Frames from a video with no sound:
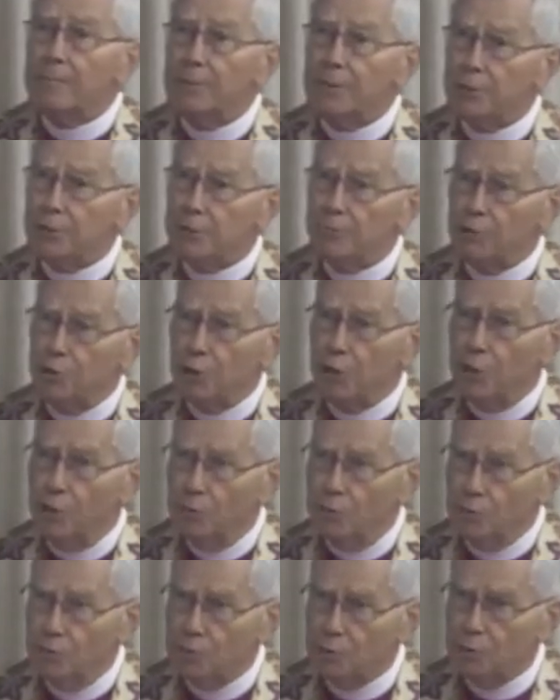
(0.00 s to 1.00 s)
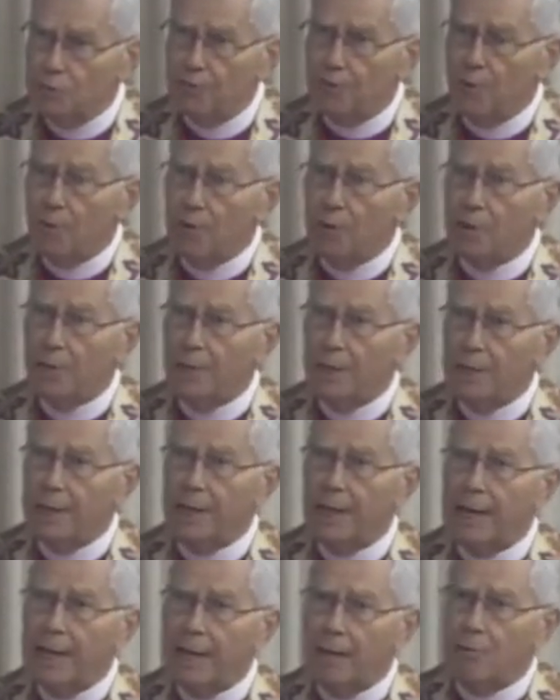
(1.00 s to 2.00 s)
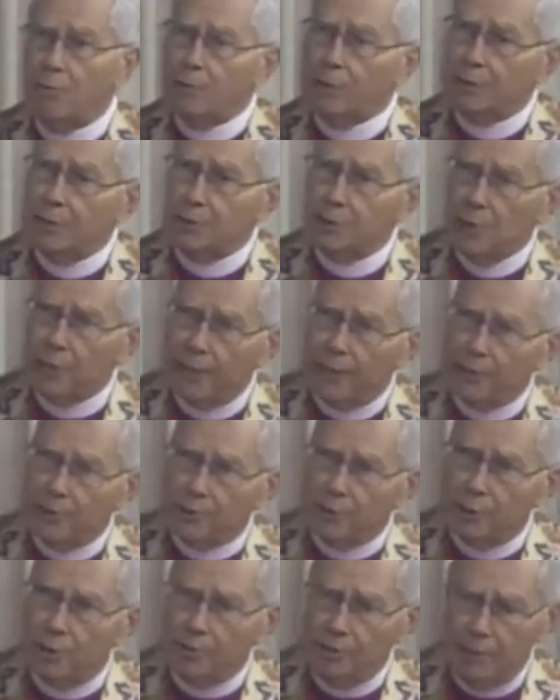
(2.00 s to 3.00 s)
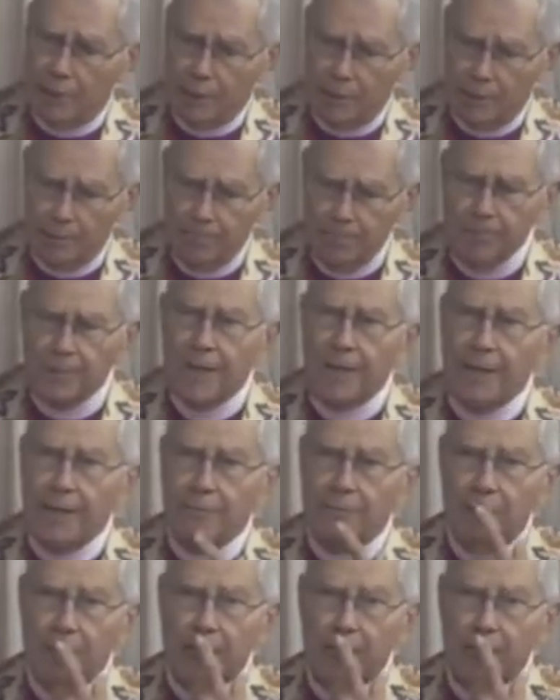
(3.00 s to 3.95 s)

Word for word: Bishop Jones for an hour in San Antonio, and